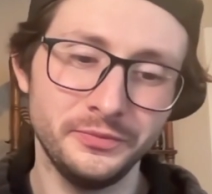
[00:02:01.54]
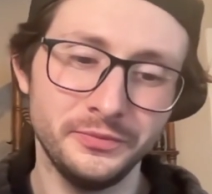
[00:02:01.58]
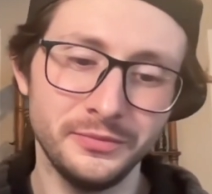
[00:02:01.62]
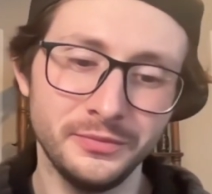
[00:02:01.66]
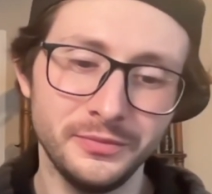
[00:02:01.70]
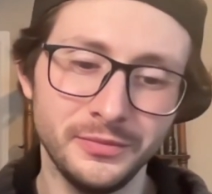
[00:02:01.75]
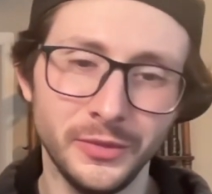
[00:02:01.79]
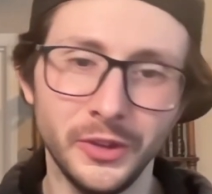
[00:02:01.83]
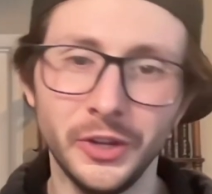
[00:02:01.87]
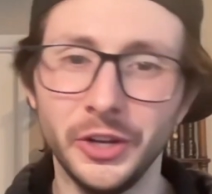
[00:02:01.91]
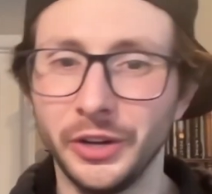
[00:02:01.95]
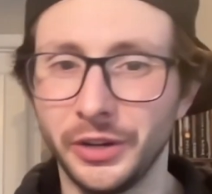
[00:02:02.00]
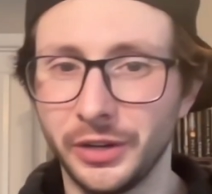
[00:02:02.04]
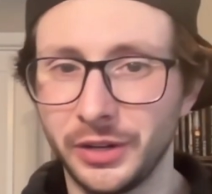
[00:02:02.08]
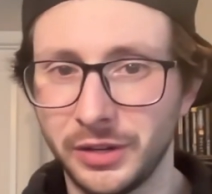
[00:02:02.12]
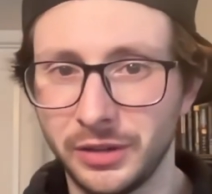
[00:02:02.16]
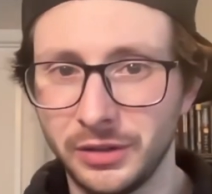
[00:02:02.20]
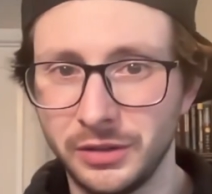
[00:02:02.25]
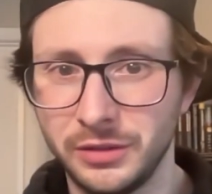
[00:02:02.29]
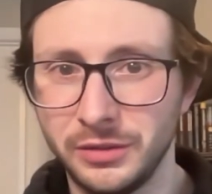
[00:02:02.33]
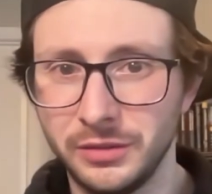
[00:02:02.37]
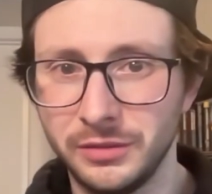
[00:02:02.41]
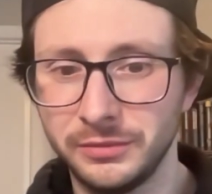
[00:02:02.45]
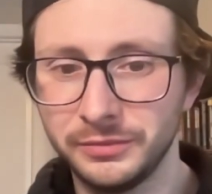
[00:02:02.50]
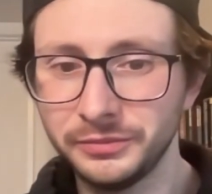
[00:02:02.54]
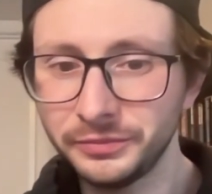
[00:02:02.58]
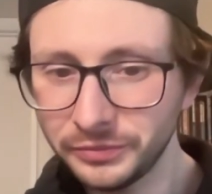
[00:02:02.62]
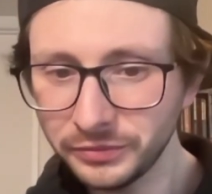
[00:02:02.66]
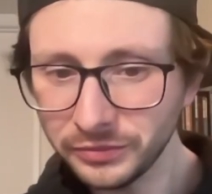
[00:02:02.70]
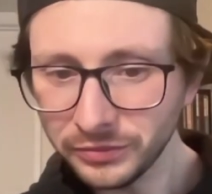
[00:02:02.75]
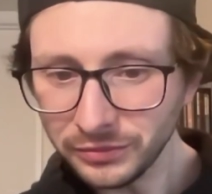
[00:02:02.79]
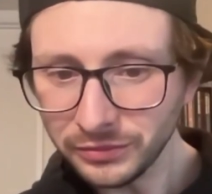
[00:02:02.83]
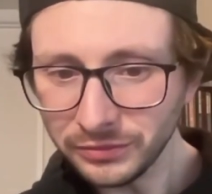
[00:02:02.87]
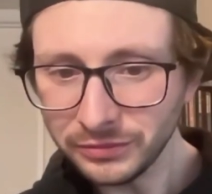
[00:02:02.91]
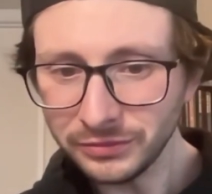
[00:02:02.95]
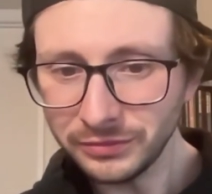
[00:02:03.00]
look.
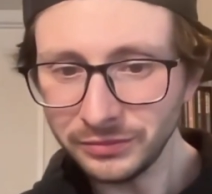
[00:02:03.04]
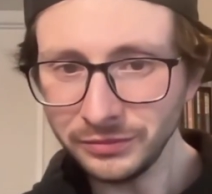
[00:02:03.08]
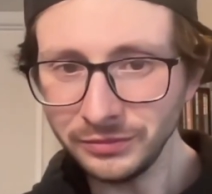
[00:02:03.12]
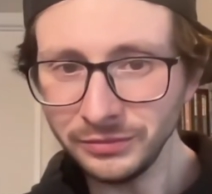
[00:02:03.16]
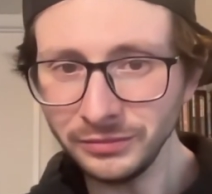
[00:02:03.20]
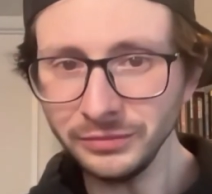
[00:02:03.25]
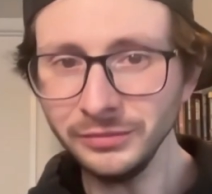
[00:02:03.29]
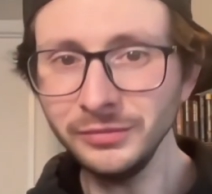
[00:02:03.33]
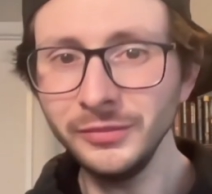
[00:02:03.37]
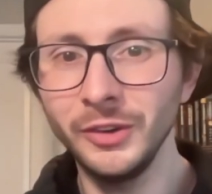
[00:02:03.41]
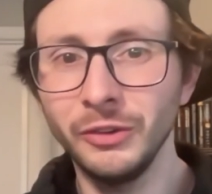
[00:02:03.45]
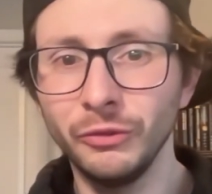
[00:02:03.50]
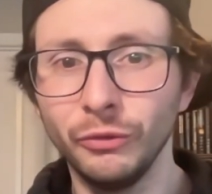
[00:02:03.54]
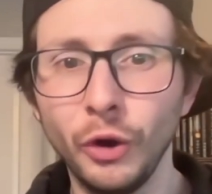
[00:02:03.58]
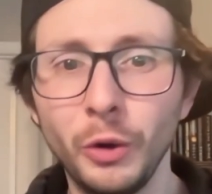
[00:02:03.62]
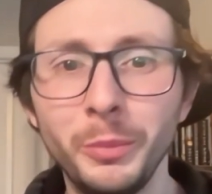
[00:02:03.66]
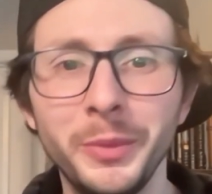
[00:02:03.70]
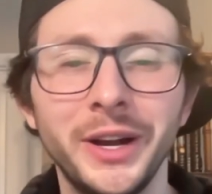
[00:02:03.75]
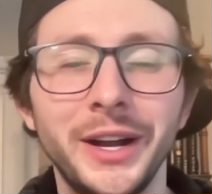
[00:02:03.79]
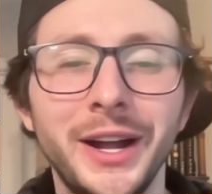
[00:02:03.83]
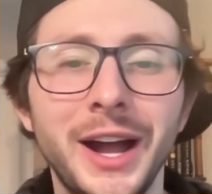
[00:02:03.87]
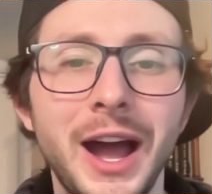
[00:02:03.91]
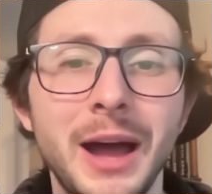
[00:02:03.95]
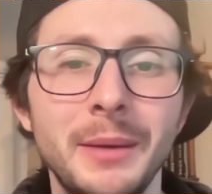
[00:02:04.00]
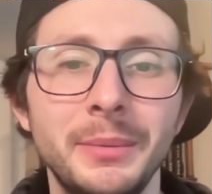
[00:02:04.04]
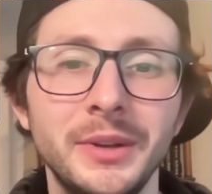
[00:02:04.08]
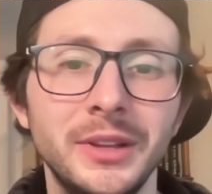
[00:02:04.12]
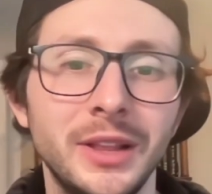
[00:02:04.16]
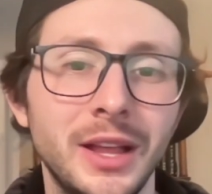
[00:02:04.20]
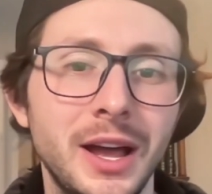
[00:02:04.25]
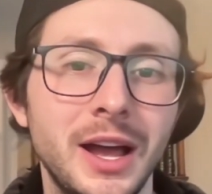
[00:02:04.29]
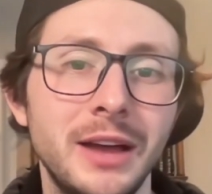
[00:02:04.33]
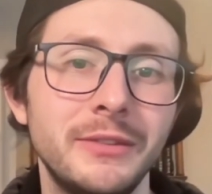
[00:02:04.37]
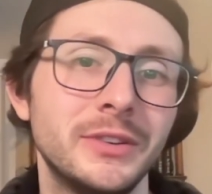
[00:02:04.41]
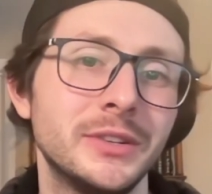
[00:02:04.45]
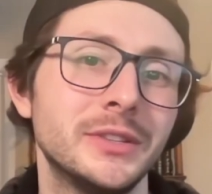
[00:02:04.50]
Roman
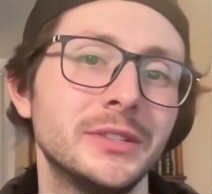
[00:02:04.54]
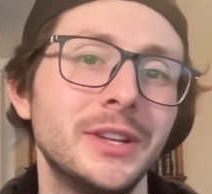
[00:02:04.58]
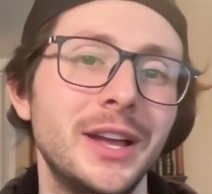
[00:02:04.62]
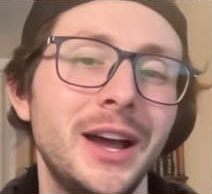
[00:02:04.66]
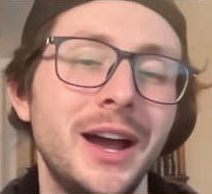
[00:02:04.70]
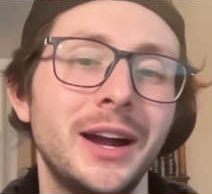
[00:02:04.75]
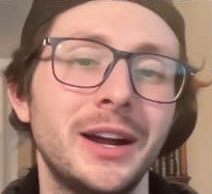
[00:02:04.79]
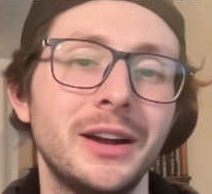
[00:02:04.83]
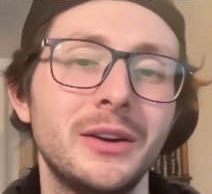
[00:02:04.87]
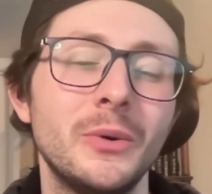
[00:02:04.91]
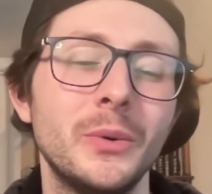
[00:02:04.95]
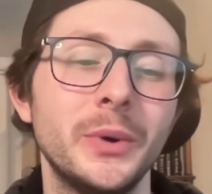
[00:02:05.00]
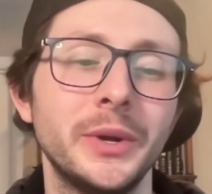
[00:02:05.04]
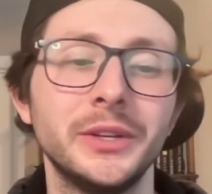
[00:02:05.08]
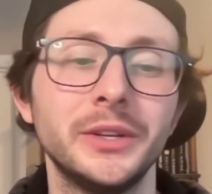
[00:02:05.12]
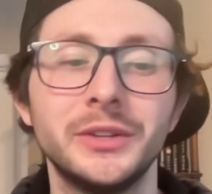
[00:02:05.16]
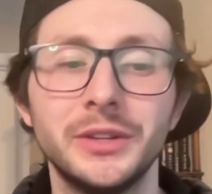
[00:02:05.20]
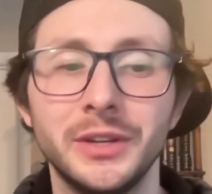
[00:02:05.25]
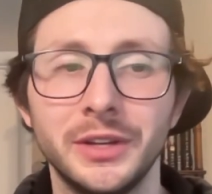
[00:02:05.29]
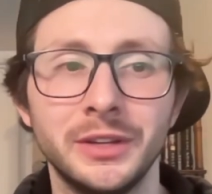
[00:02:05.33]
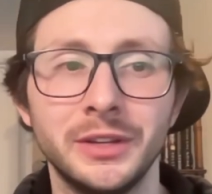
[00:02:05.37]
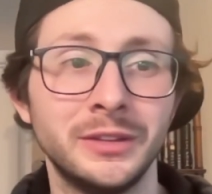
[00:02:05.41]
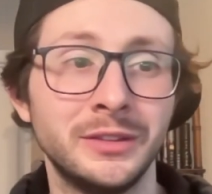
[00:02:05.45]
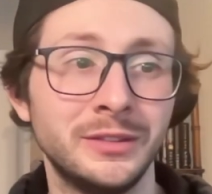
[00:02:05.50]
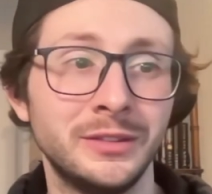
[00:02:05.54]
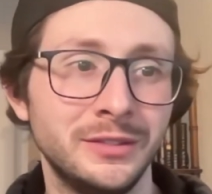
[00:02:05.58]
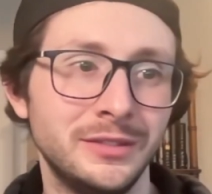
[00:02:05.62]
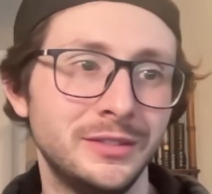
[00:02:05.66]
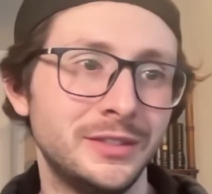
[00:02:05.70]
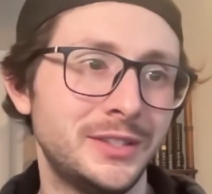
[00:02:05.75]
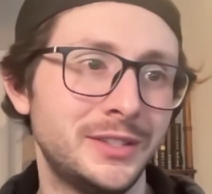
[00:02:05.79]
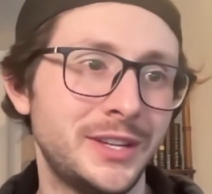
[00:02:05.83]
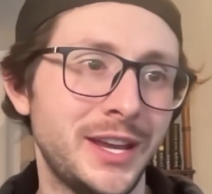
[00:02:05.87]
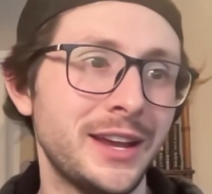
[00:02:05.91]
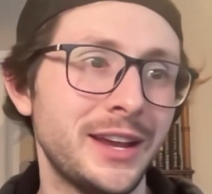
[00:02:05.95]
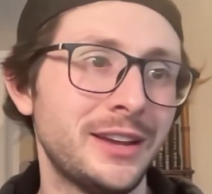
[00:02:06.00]
Kopylov is not going to
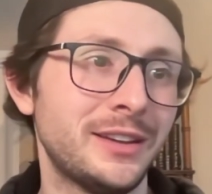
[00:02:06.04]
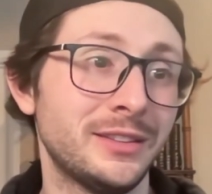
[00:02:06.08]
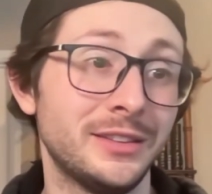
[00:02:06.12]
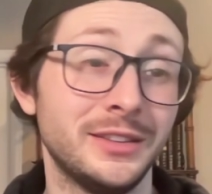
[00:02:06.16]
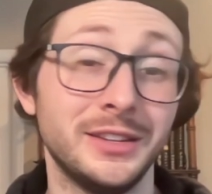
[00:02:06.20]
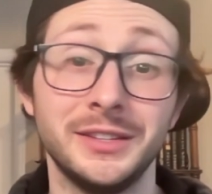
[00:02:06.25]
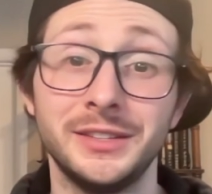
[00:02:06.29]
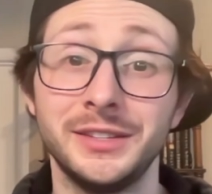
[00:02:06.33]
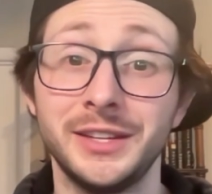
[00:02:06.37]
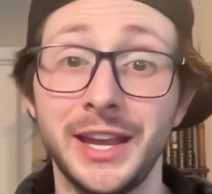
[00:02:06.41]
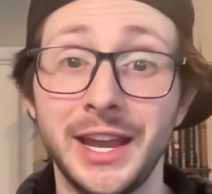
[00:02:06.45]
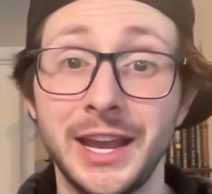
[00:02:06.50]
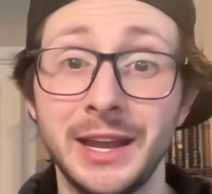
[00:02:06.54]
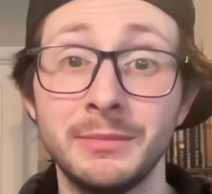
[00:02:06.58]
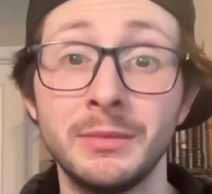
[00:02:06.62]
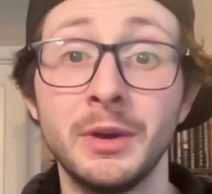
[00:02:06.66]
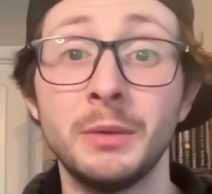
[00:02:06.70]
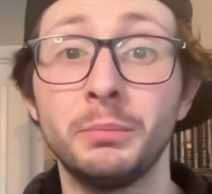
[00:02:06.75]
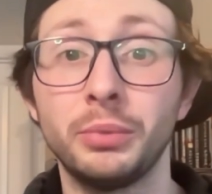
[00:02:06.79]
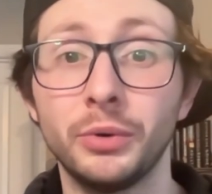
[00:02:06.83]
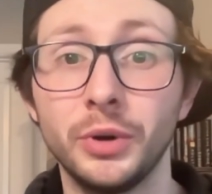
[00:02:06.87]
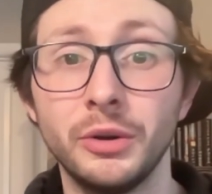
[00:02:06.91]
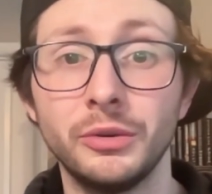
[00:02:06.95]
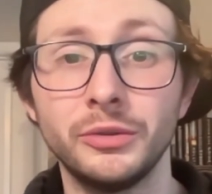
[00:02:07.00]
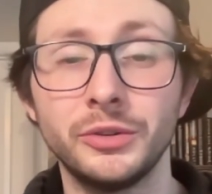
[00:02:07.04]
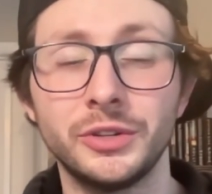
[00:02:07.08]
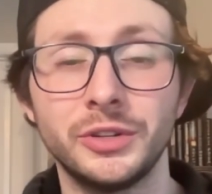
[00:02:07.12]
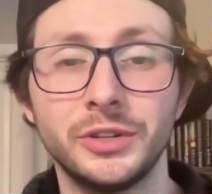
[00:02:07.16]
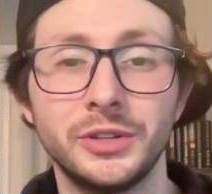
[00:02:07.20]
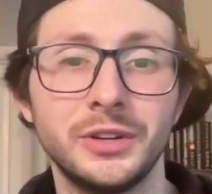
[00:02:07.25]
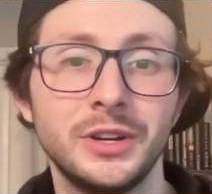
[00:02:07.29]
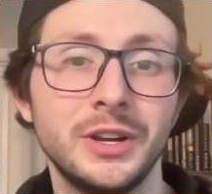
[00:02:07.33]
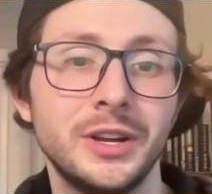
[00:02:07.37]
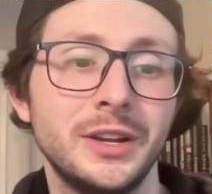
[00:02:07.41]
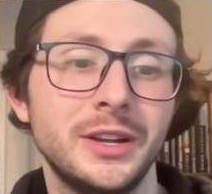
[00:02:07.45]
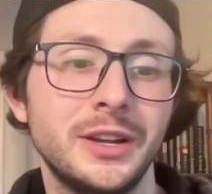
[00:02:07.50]
take the same
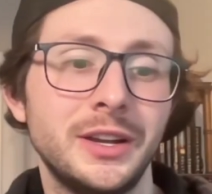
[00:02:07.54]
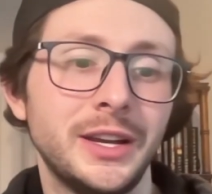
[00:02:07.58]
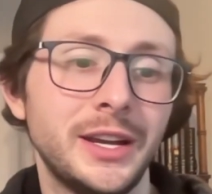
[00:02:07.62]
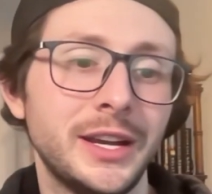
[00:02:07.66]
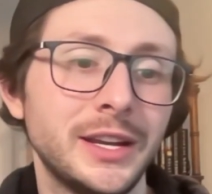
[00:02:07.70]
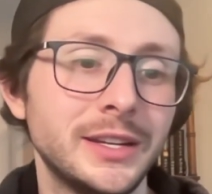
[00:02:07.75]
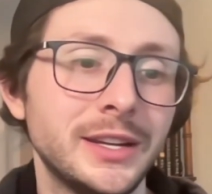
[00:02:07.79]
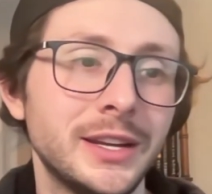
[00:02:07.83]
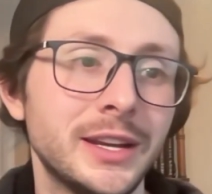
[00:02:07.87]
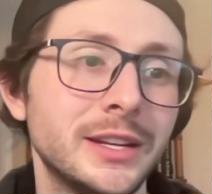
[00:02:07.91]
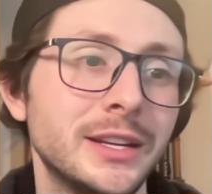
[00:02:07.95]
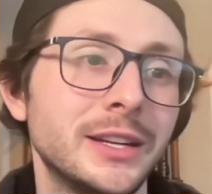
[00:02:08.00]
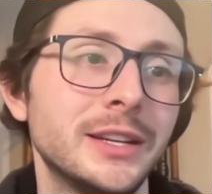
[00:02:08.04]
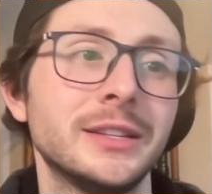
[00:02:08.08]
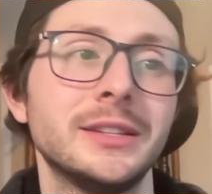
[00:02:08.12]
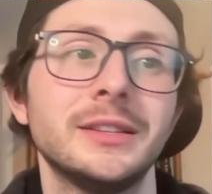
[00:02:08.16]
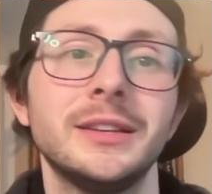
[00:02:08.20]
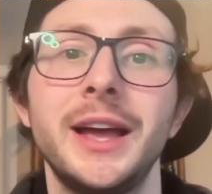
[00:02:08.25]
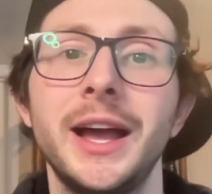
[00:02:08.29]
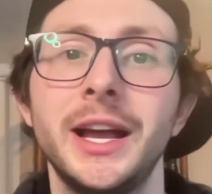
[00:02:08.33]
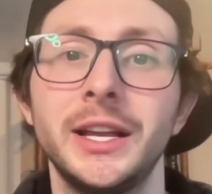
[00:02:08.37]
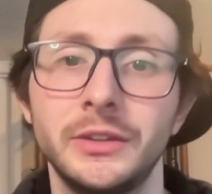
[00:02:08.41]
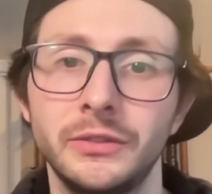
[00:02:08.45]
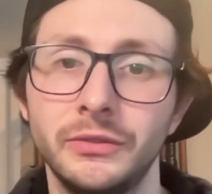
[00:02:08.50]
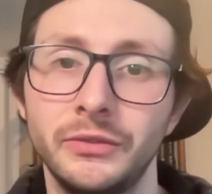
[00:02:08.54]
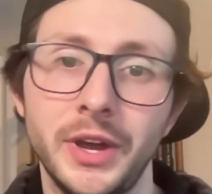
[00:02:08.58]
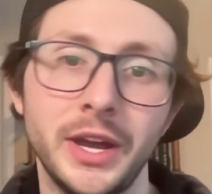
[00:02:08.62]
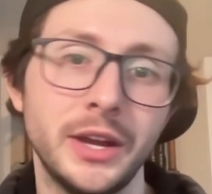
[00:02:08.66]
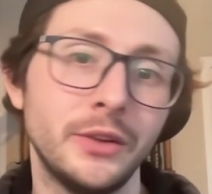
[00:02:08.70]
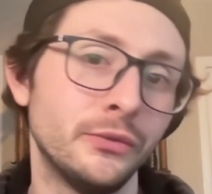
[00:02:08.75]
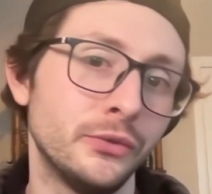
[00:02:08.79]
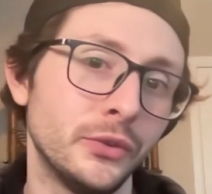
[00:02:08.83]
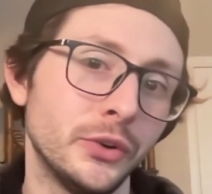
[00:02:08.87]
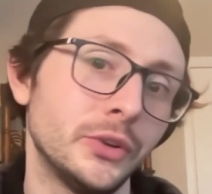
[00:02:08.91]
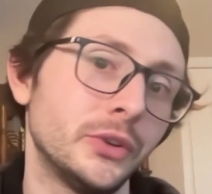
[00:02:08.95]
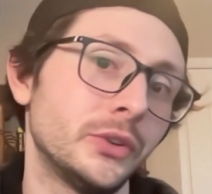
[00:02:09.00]
approach he did in his last
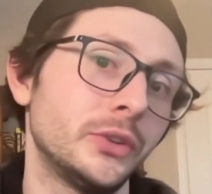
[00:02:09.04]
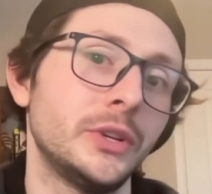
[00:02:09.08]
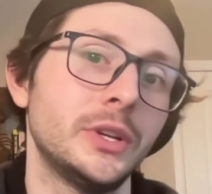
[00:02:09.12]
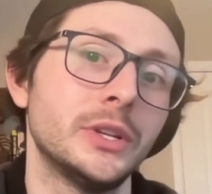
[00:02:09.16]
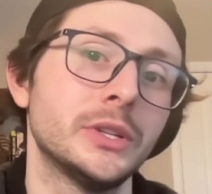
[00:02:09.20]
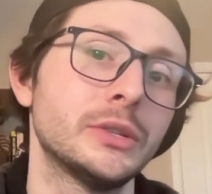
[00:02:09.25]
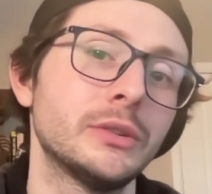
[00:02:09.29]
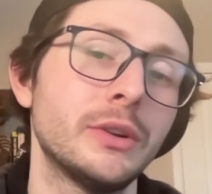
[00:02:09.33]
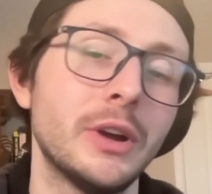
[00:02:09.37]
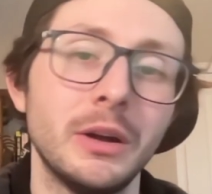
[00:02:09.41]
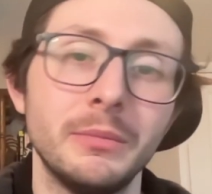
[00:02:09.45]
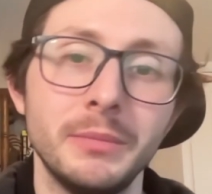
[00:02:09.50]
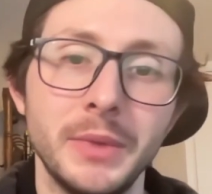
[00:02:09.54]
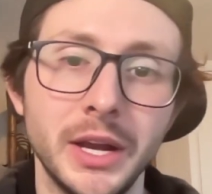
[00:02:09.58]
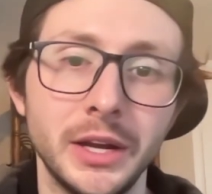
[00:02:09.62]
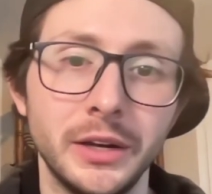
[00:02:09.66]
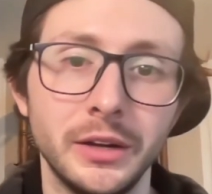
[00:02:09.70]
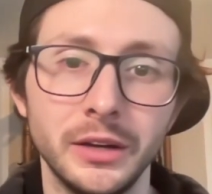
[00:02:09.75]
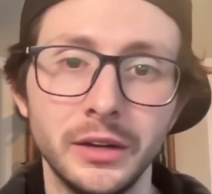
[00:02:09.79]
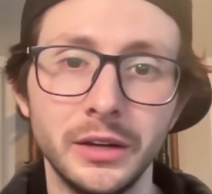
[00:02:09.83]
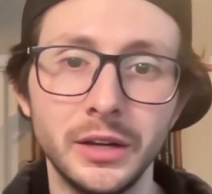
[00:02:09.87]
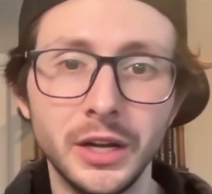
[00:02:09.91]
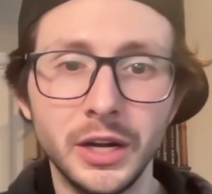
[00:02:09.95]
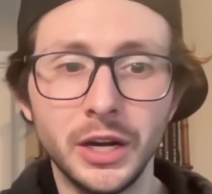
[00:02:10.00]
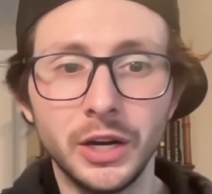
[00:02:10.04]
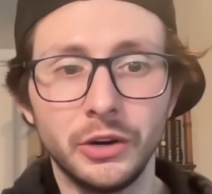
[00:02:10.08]
fight versus Cesar Almeida.